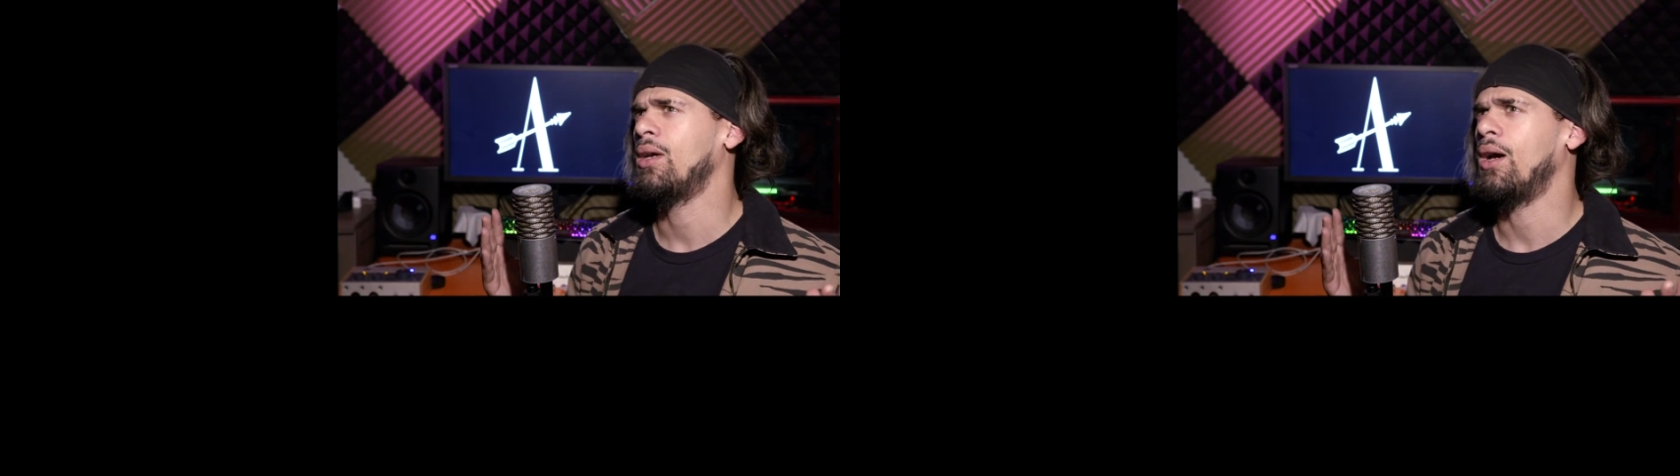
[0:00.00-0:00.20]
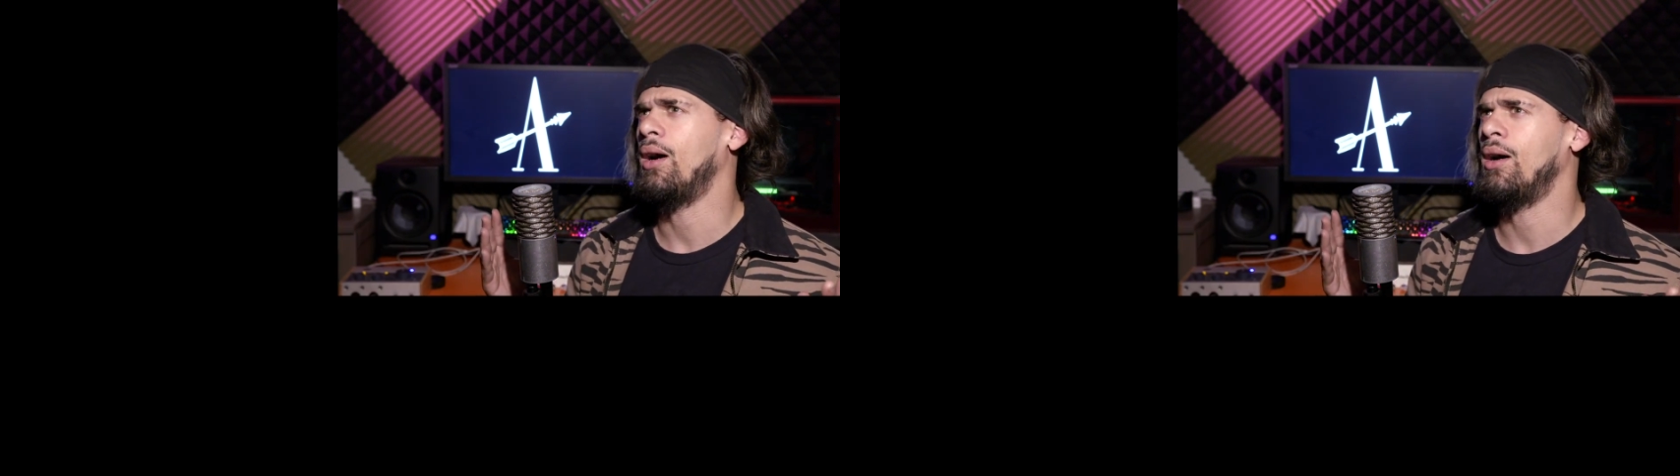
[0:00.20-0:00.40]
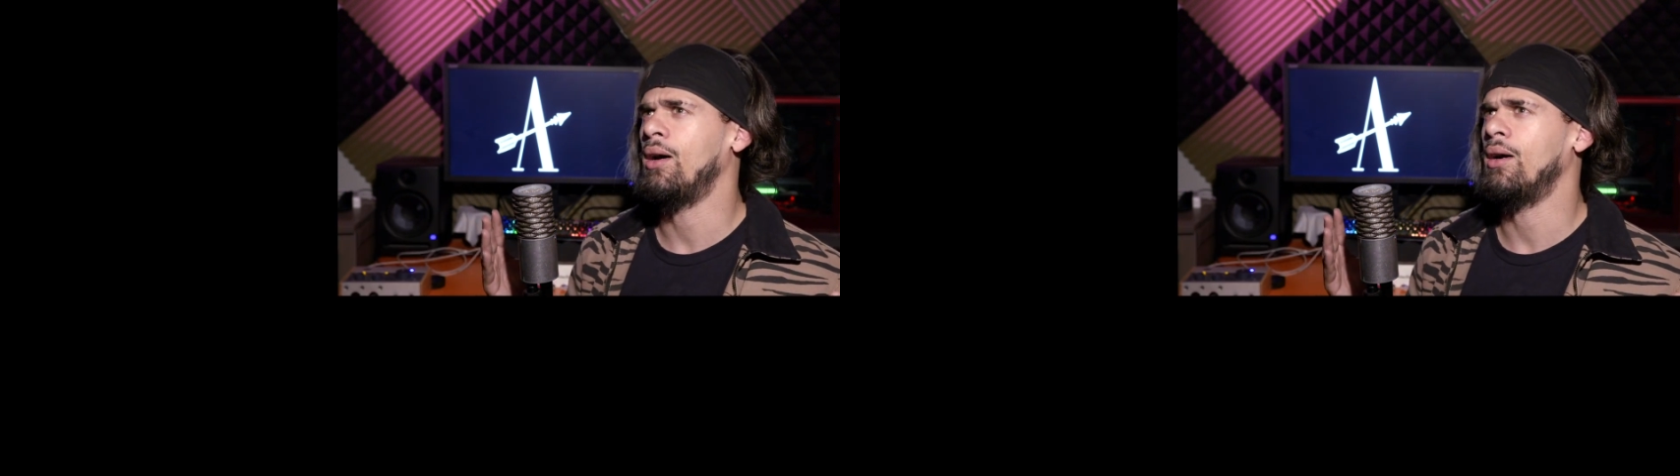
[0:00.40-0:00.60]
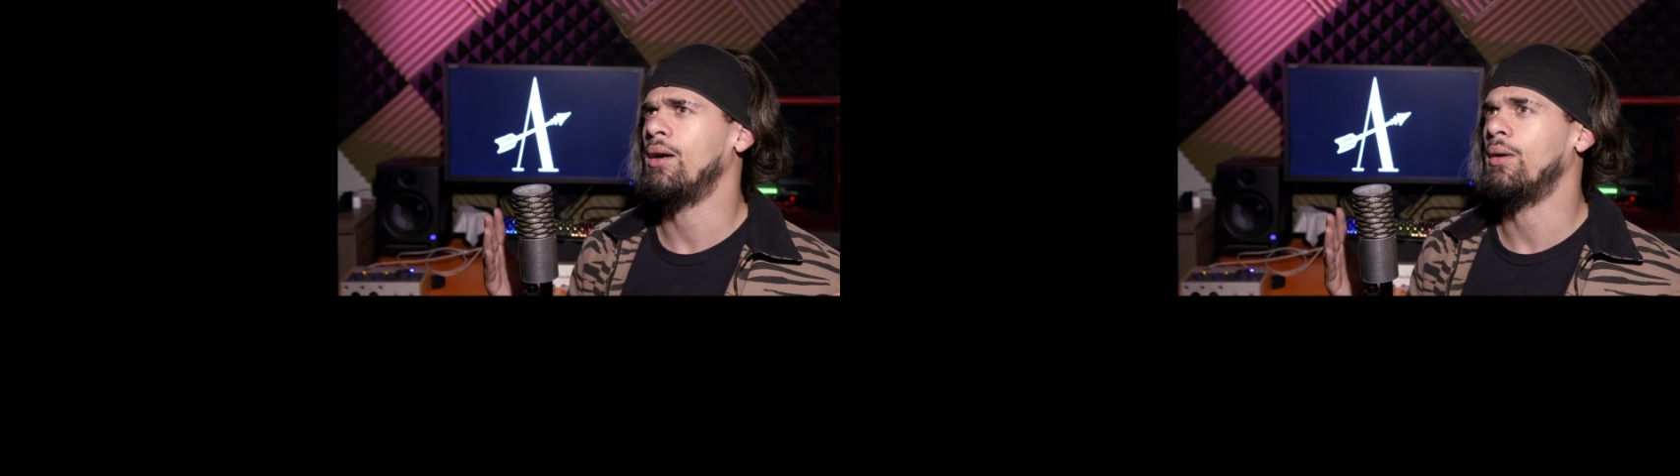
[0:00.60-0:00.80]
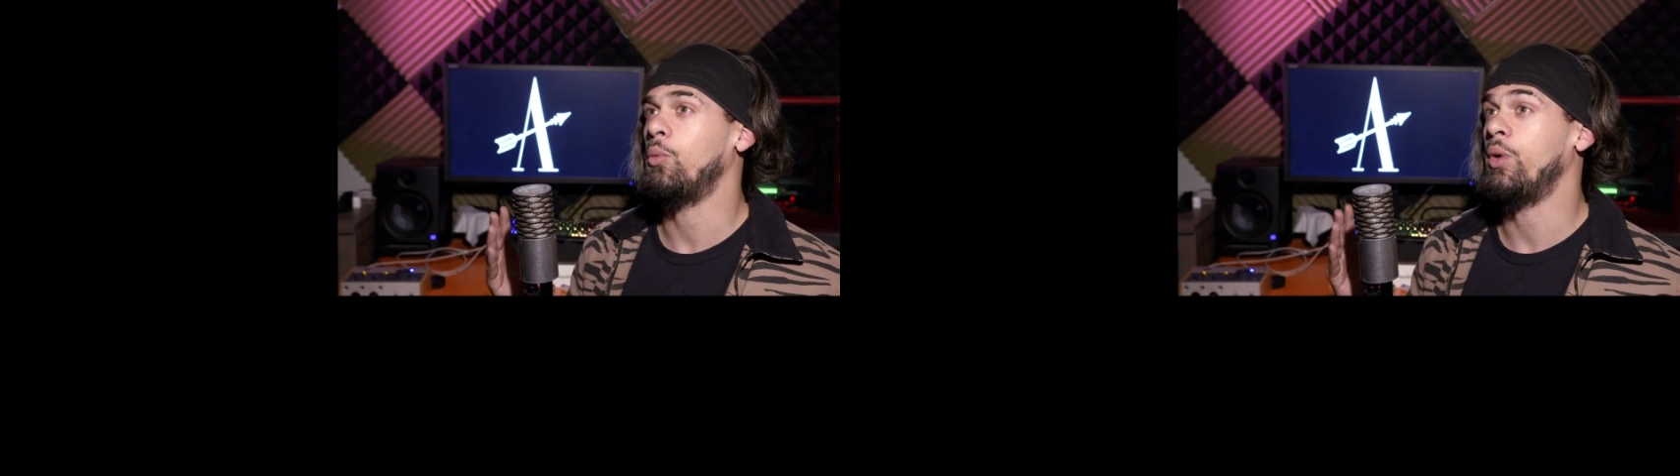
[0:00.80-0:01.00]

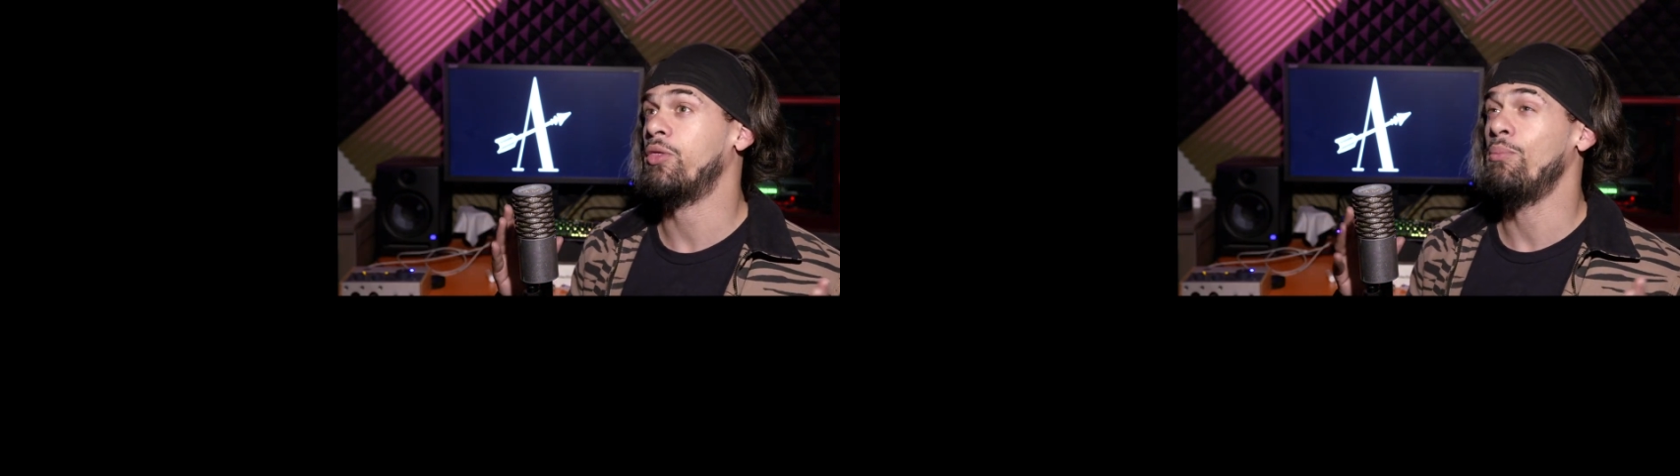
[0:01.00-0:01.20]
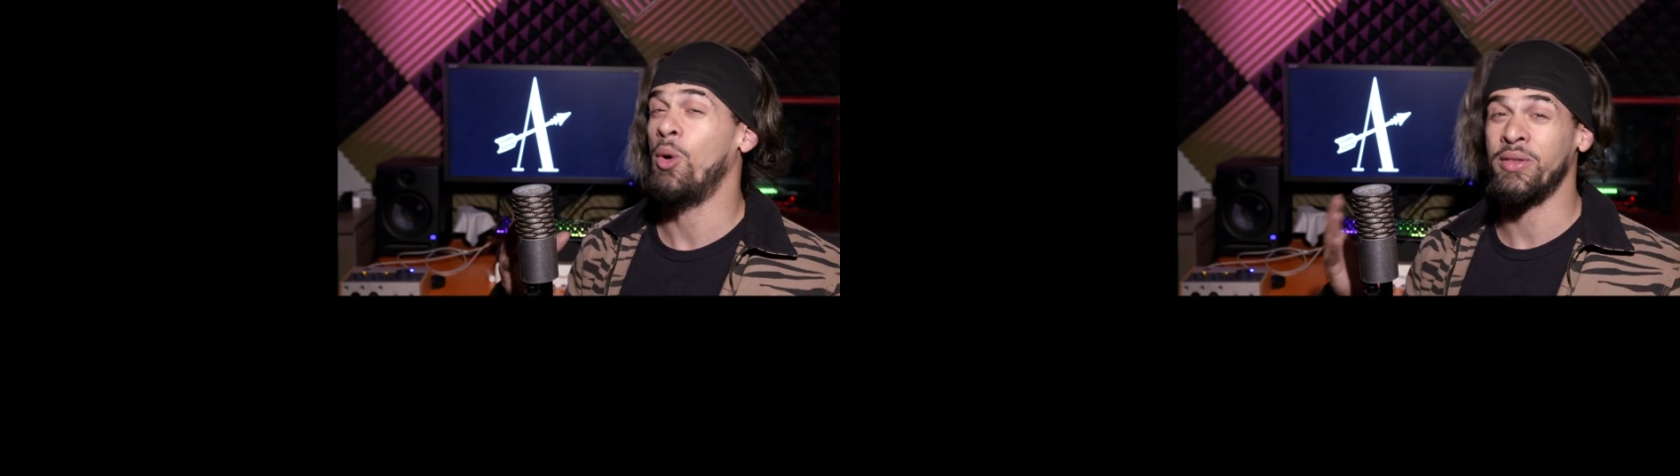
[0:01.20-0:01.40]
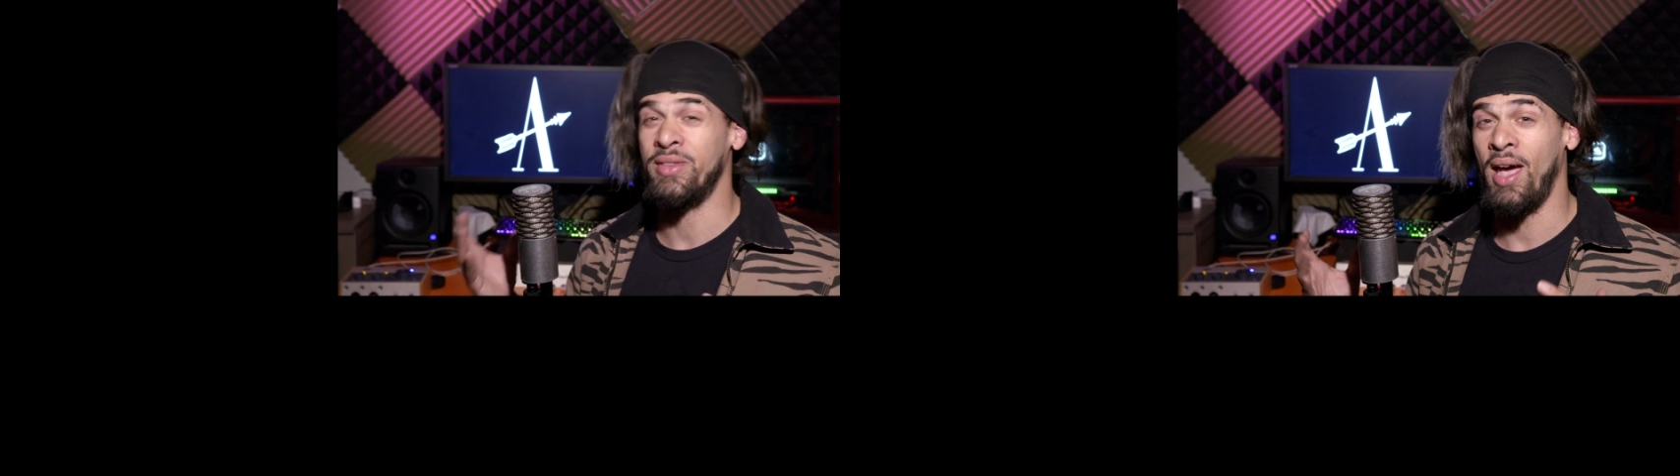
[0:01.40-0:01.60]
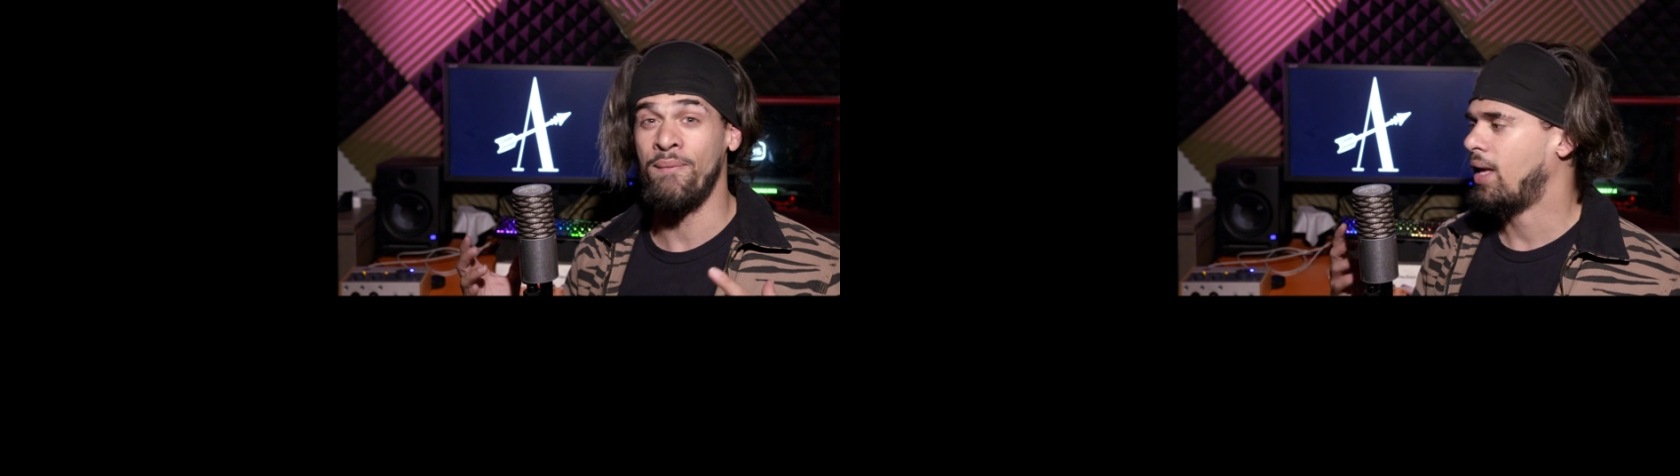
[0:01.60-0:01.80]
with more depth